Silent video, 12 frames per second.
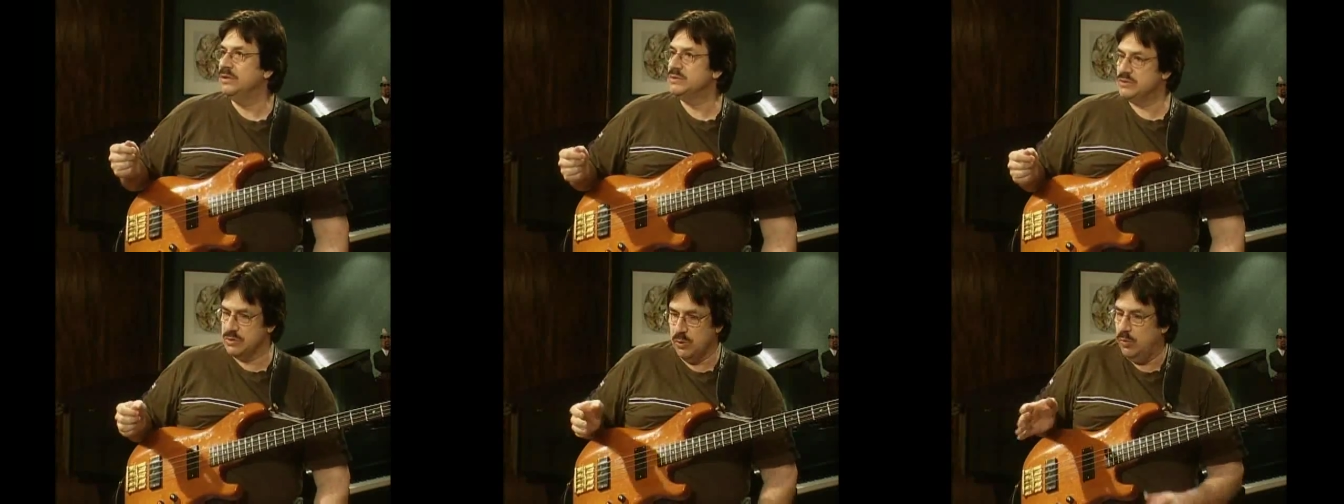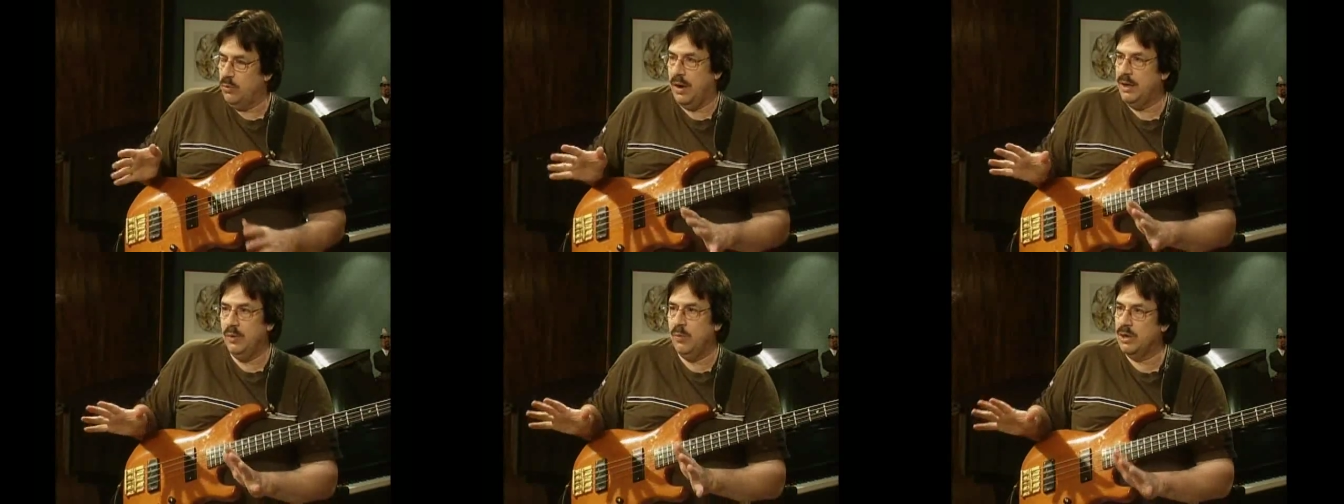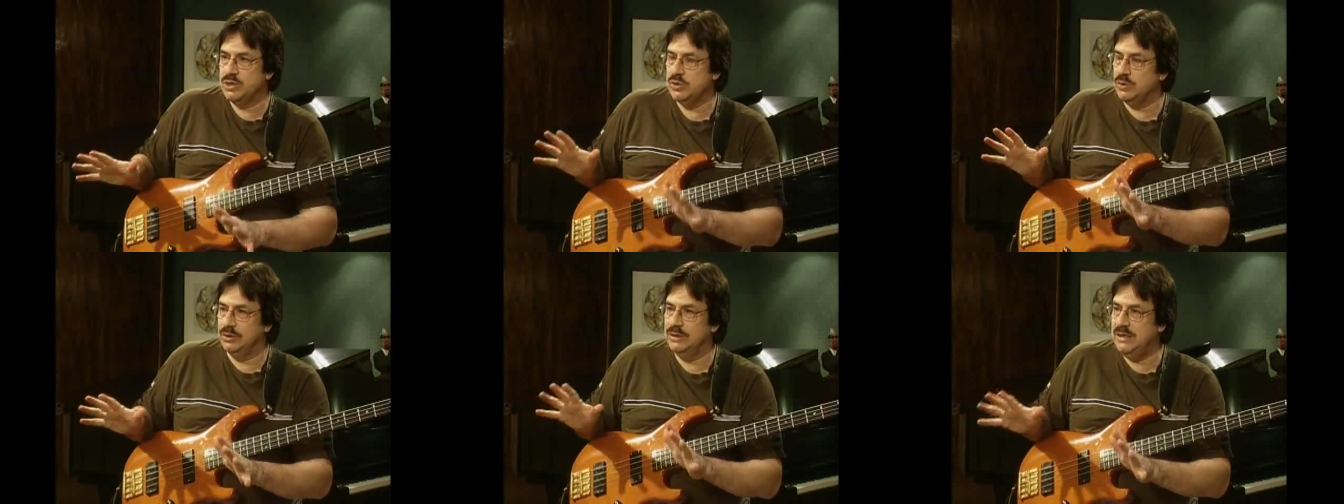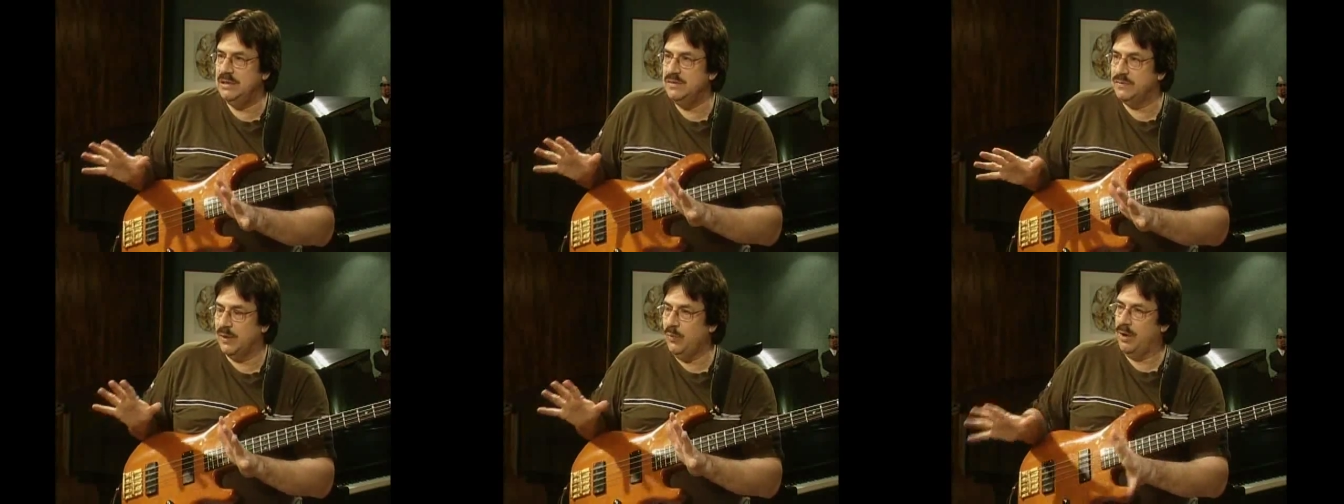So I don't want you to leave.
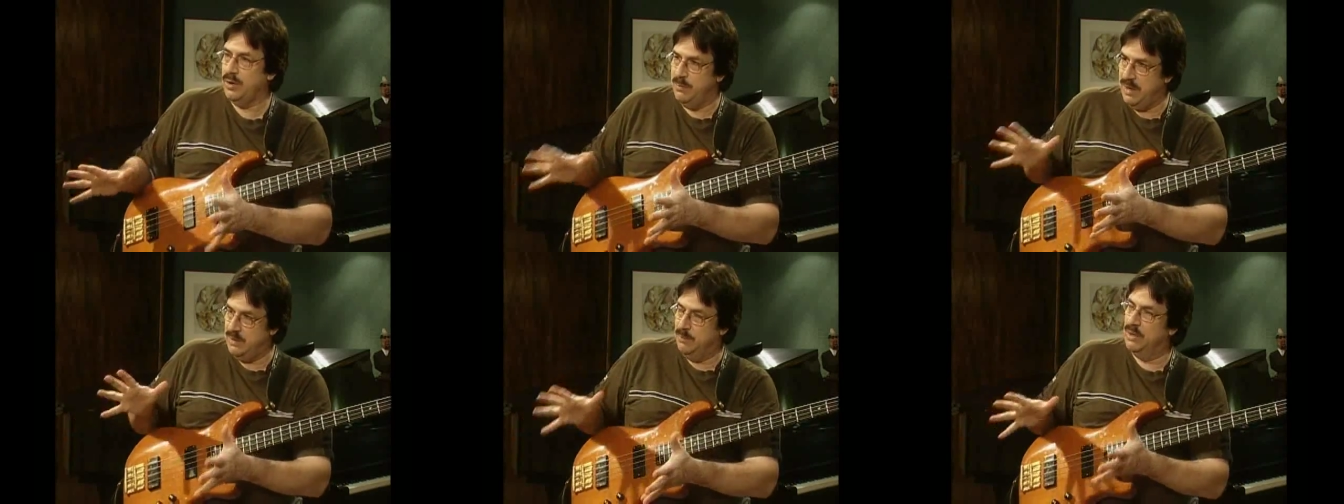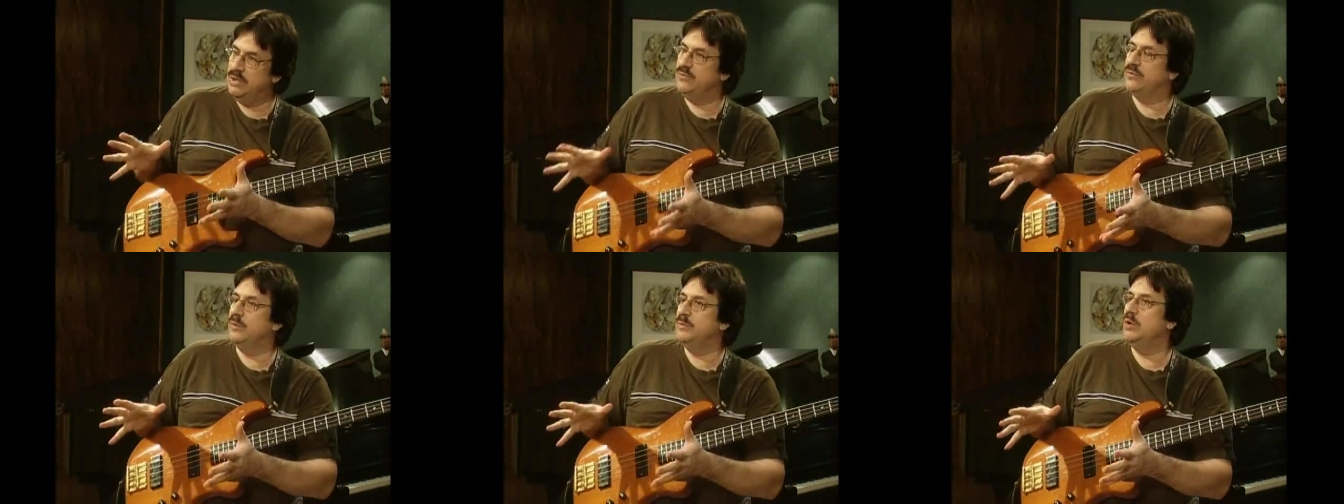I want to make money from